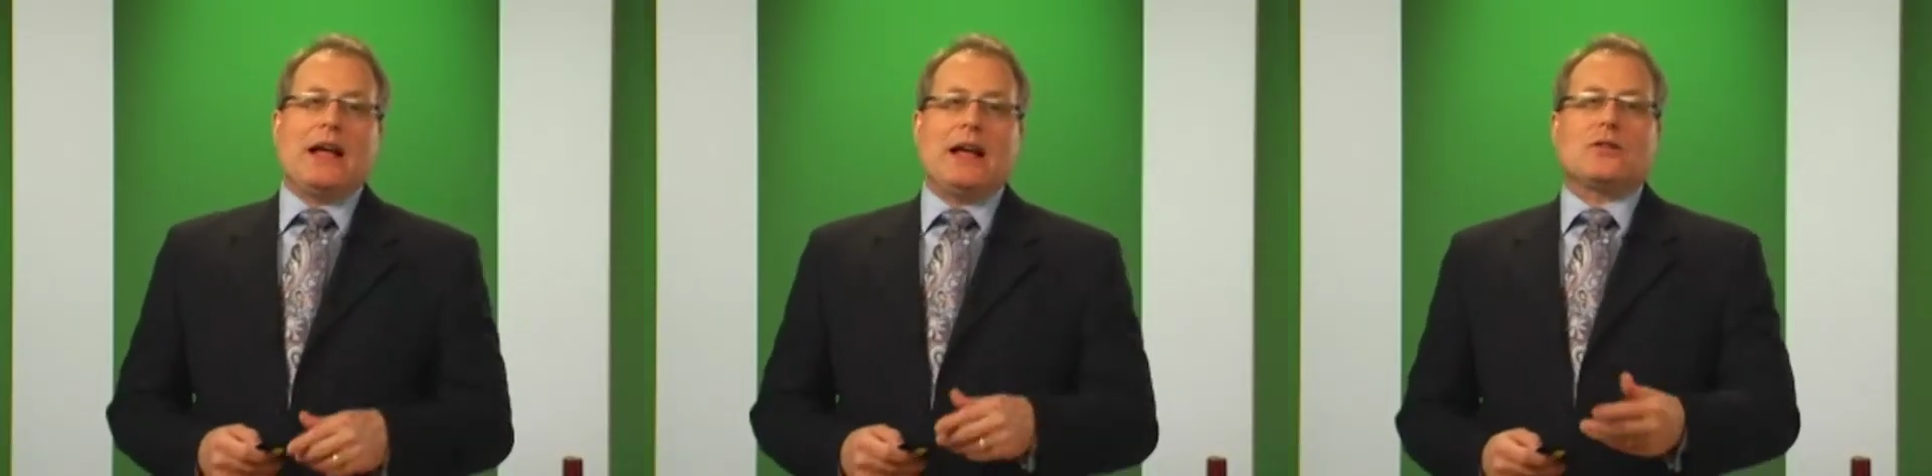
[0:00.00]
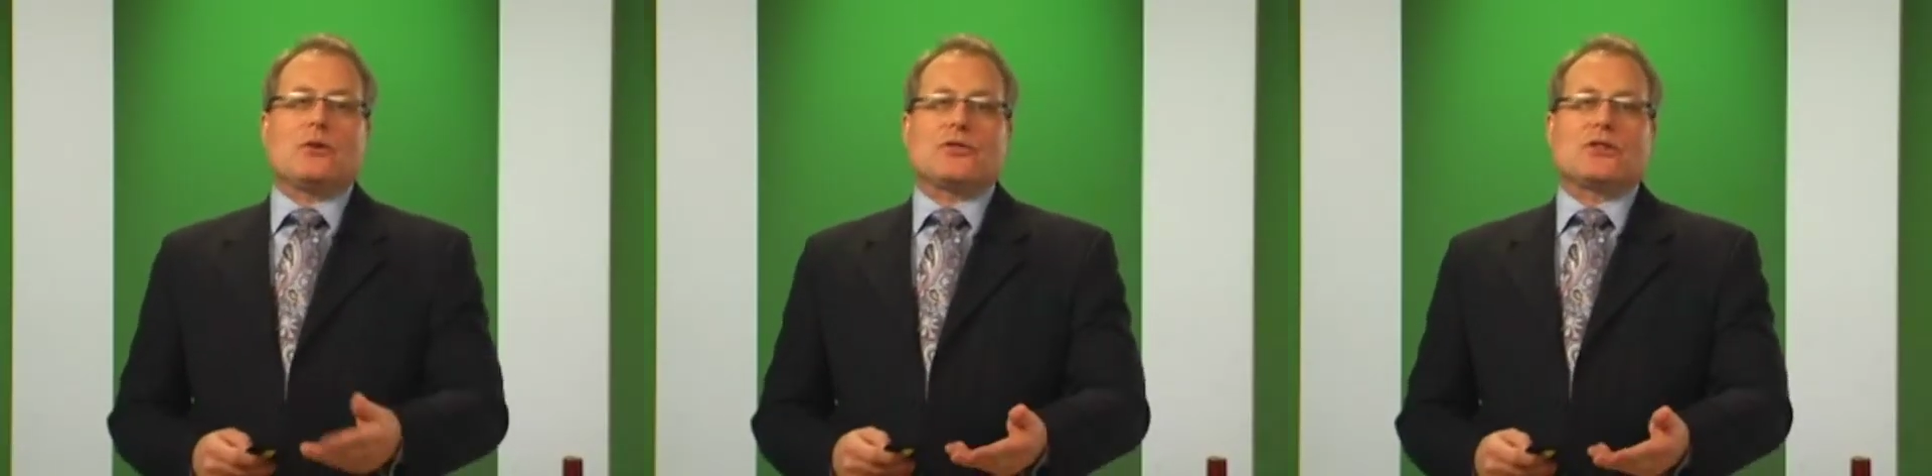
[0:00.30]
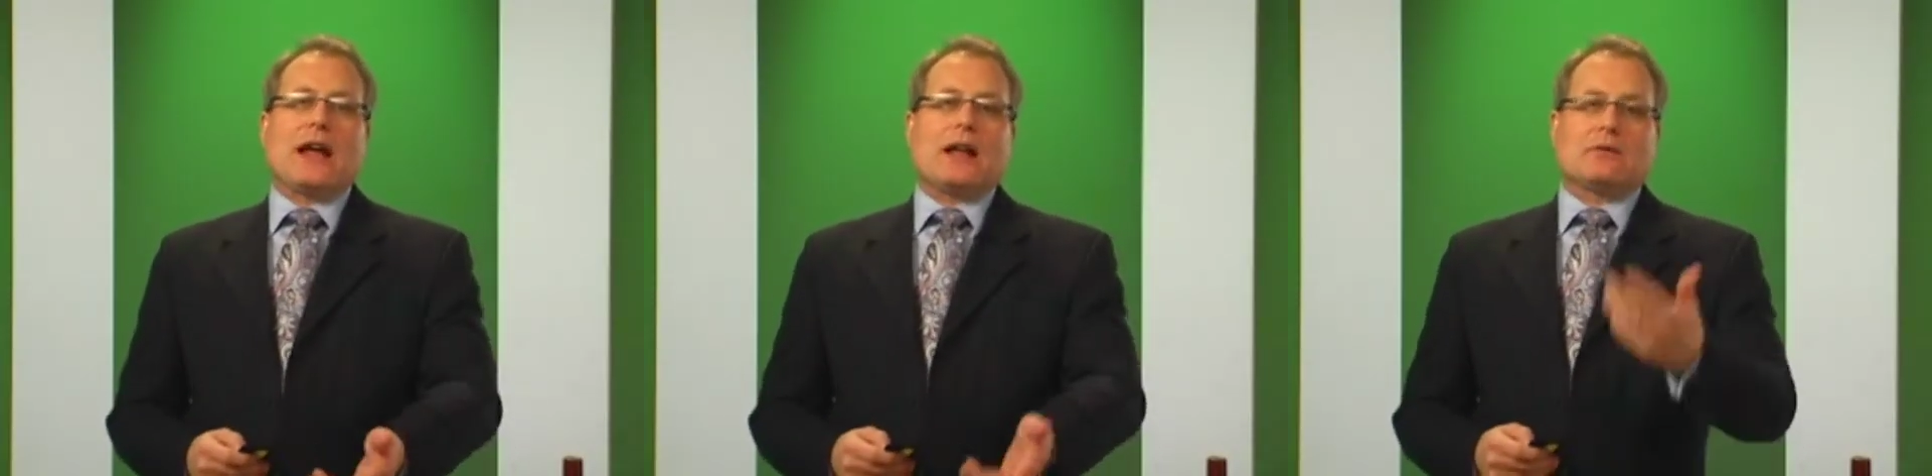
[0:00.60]
And of course,
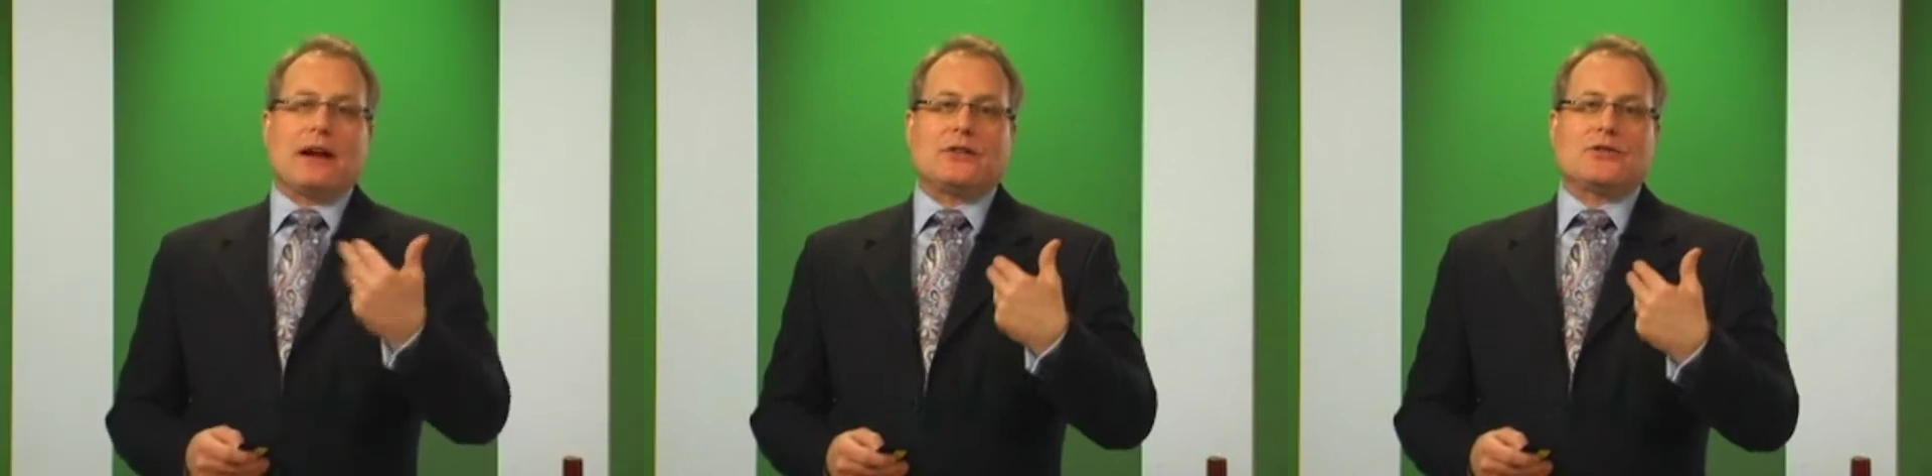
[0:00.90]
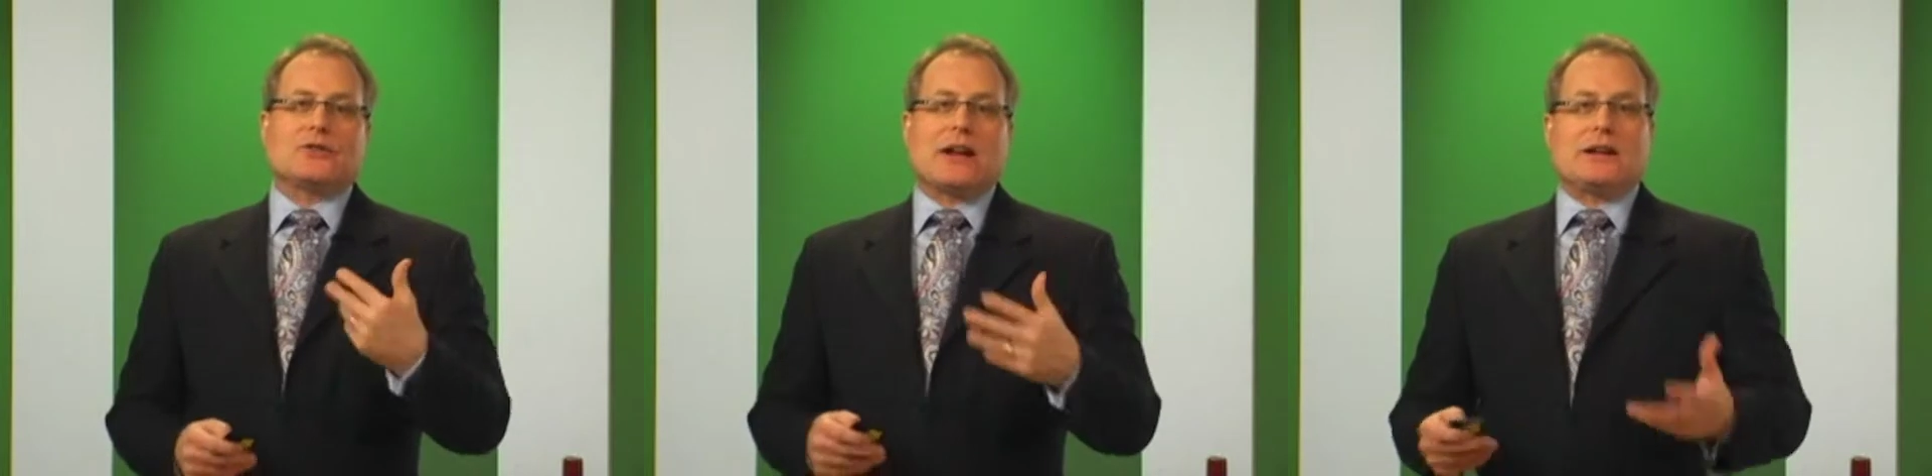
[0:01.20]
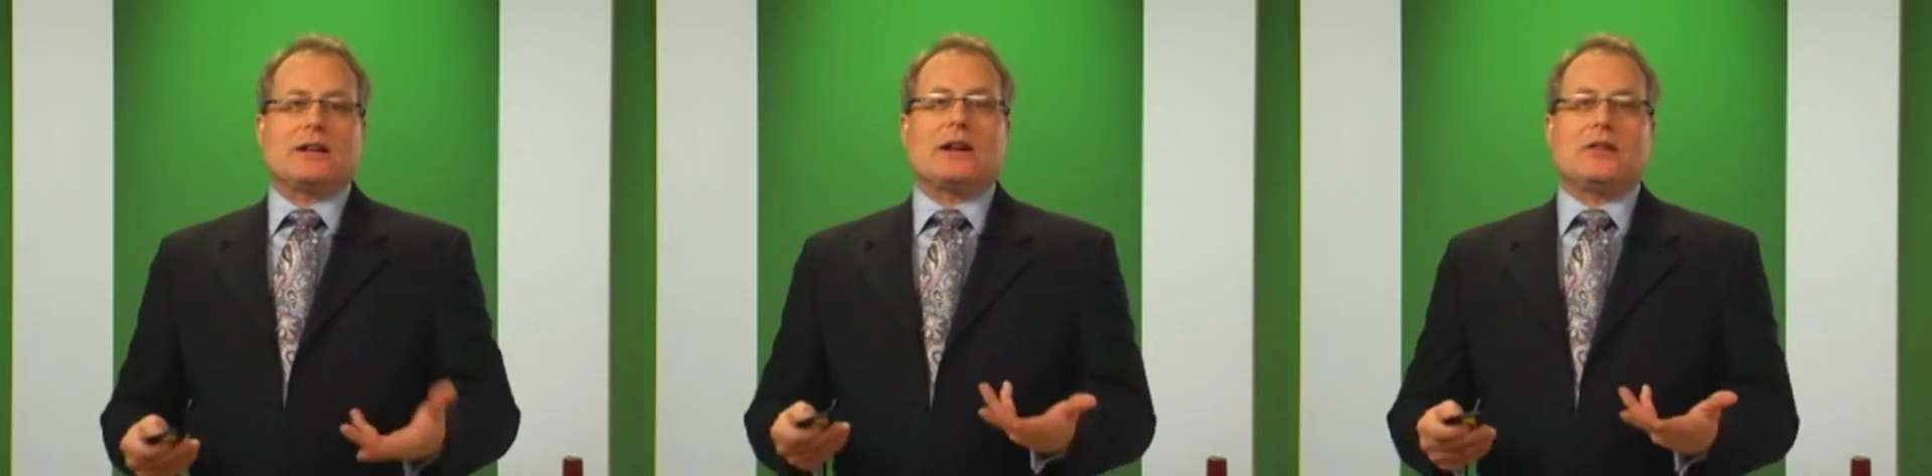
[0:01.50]
the cattle ranchers
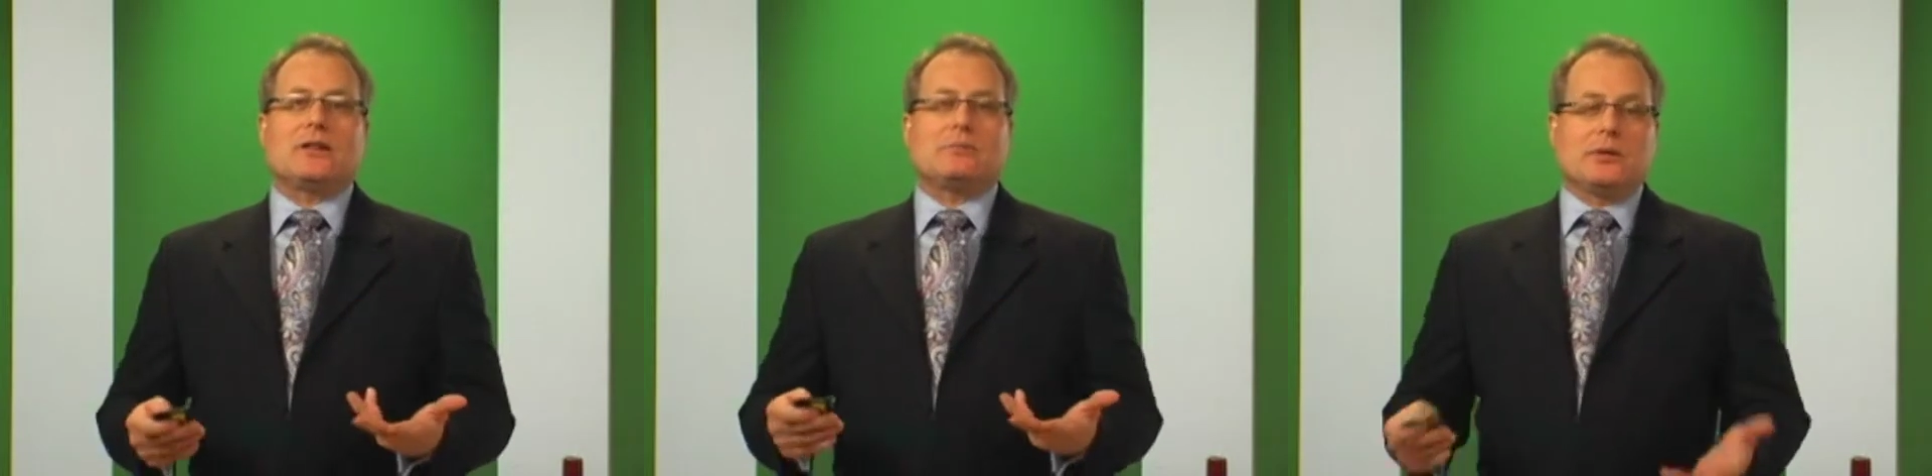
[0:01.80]
got together a